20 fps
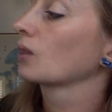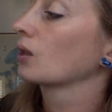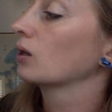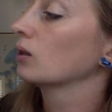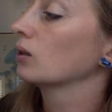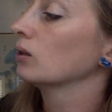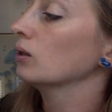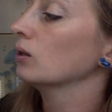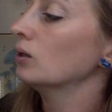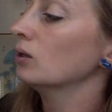
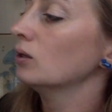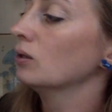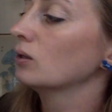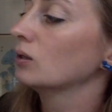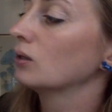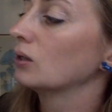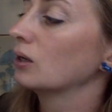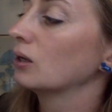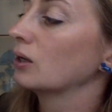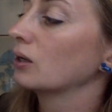
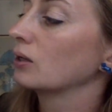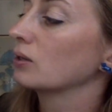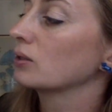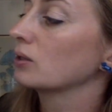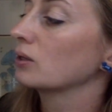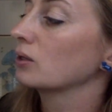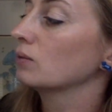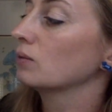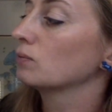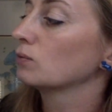L,
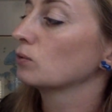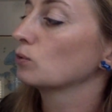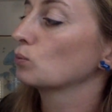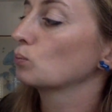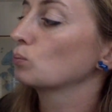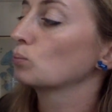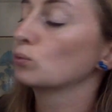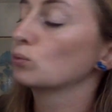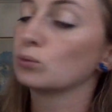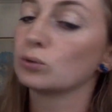and if
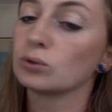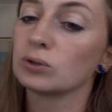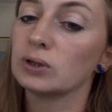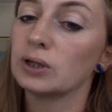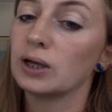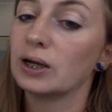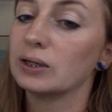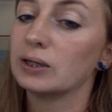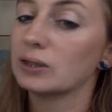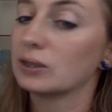you put
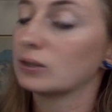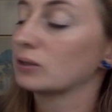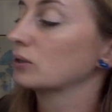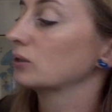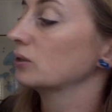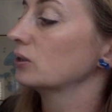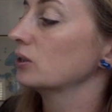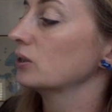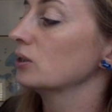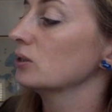line
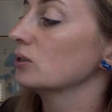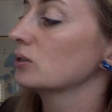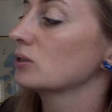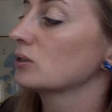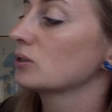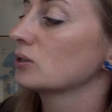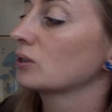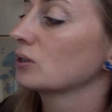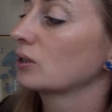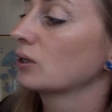
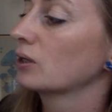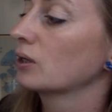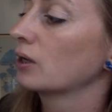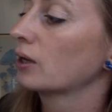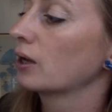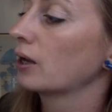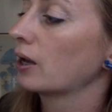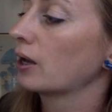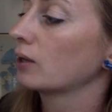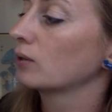underneath
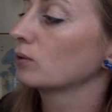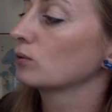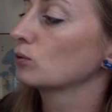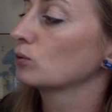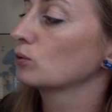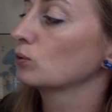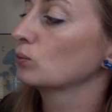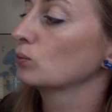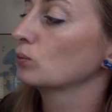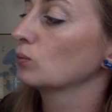
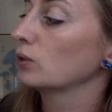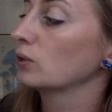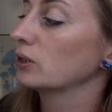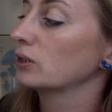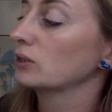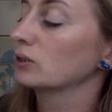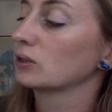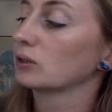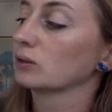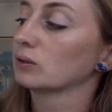and 2
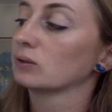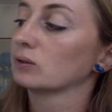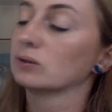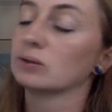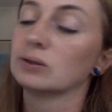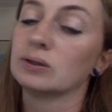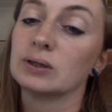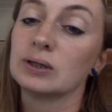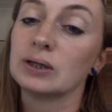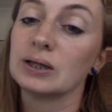
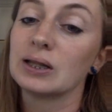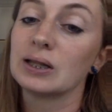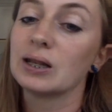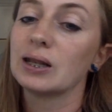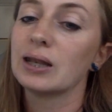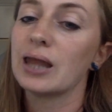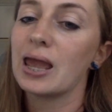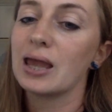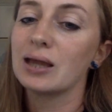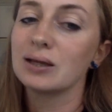little
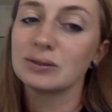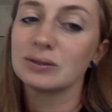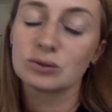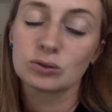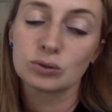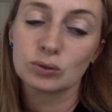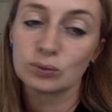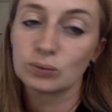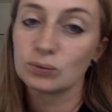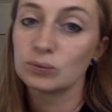
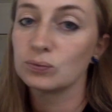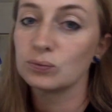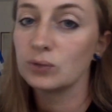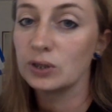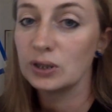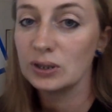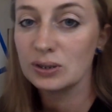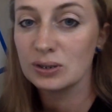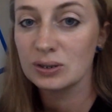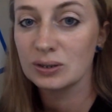legs or
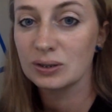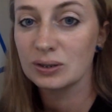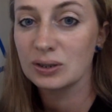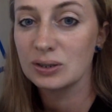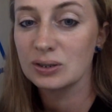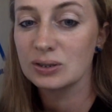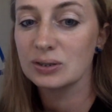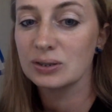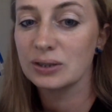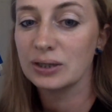feet,
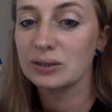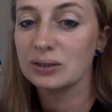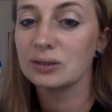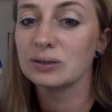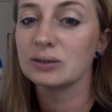it's letter